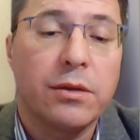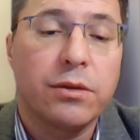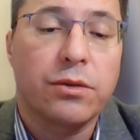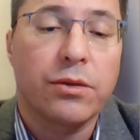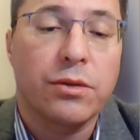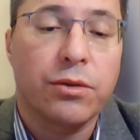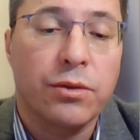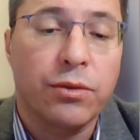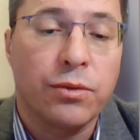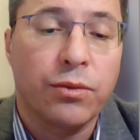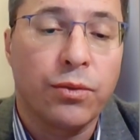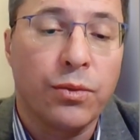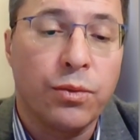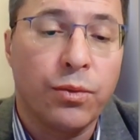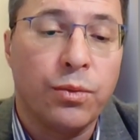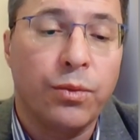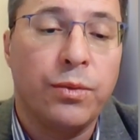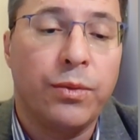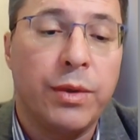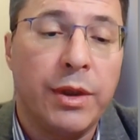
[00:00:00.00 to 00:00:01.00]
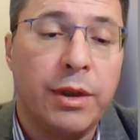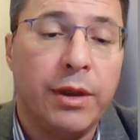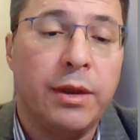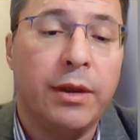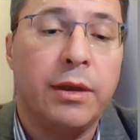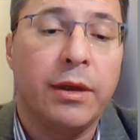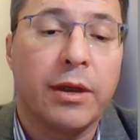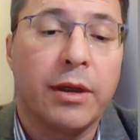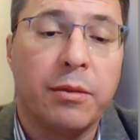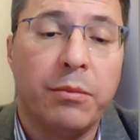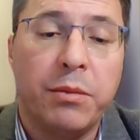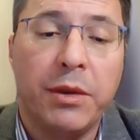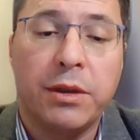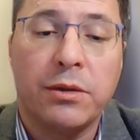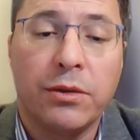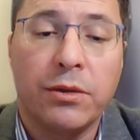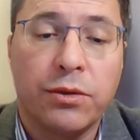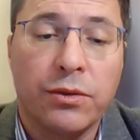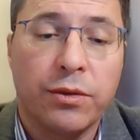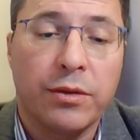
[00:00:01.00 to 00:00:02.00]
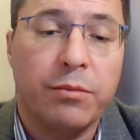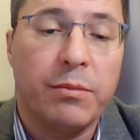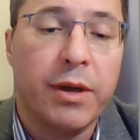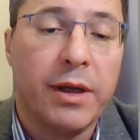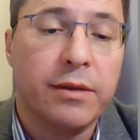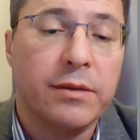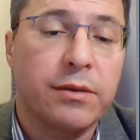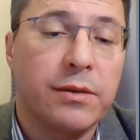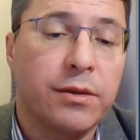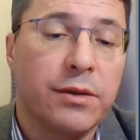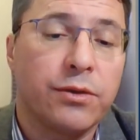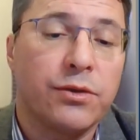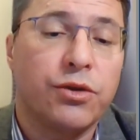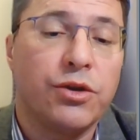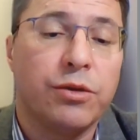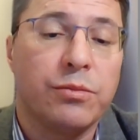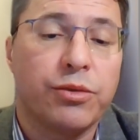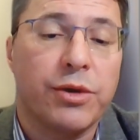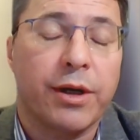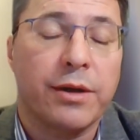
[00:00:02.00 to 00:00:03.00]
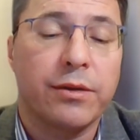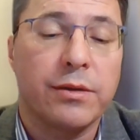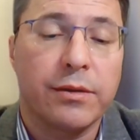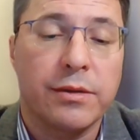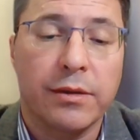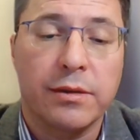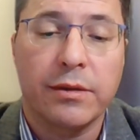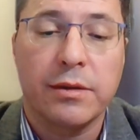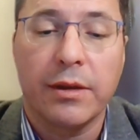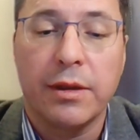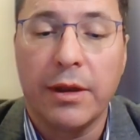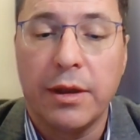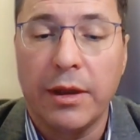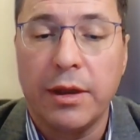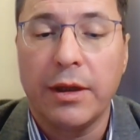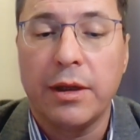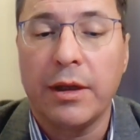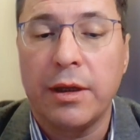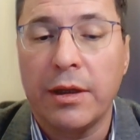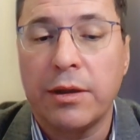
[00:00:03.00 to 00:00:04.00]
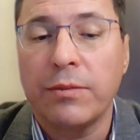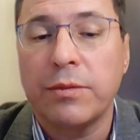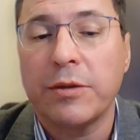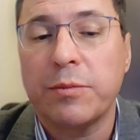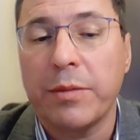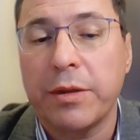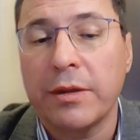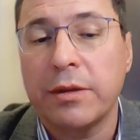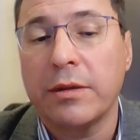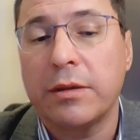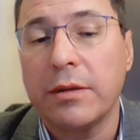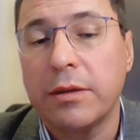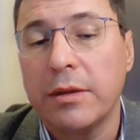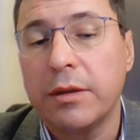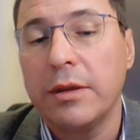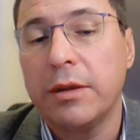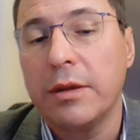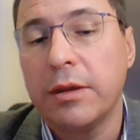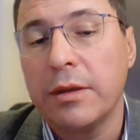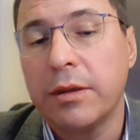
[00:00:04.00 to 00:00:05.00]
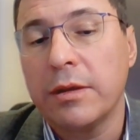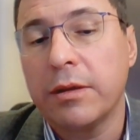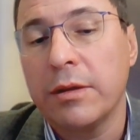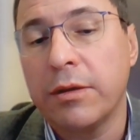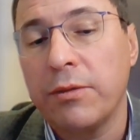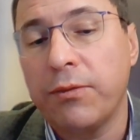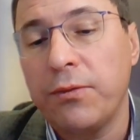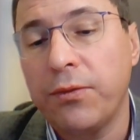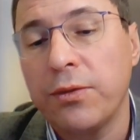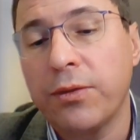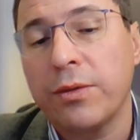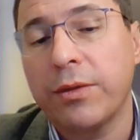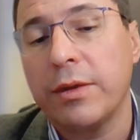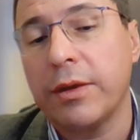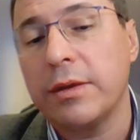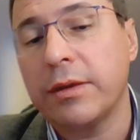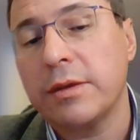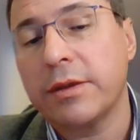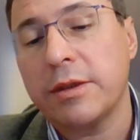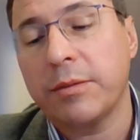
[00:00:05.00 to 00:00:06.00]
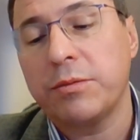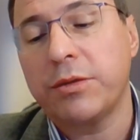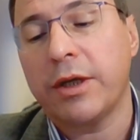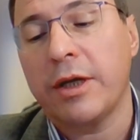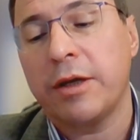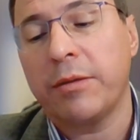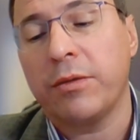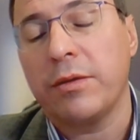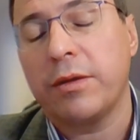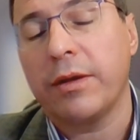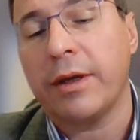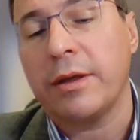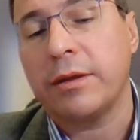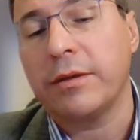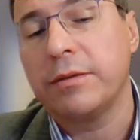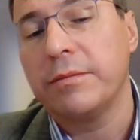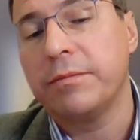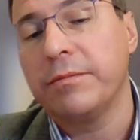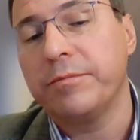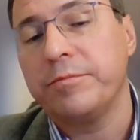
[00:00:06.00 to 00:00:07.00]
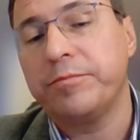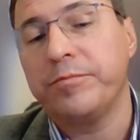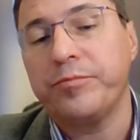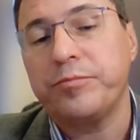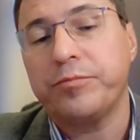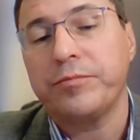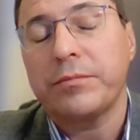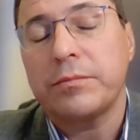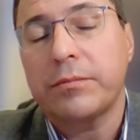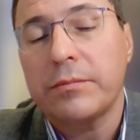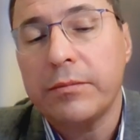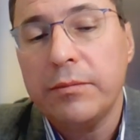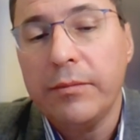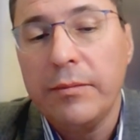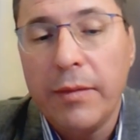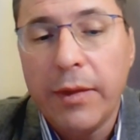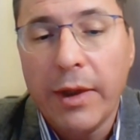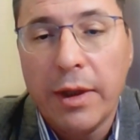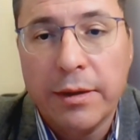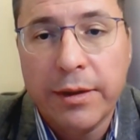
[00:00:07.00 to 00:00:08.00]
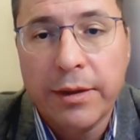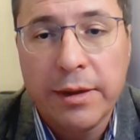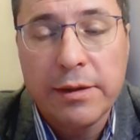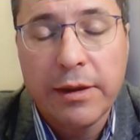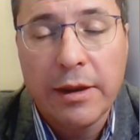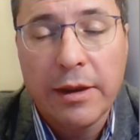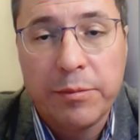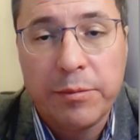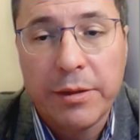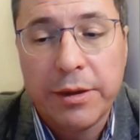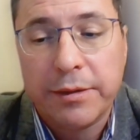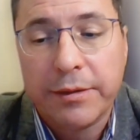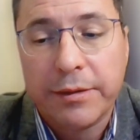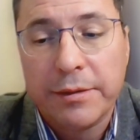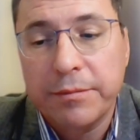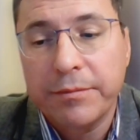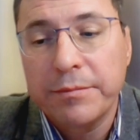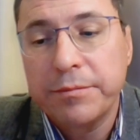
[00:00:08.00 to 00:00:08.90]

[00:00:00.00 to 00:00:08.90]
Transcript: So we committed to the best ESG practices, and we spend further some time on that. Next slide, please.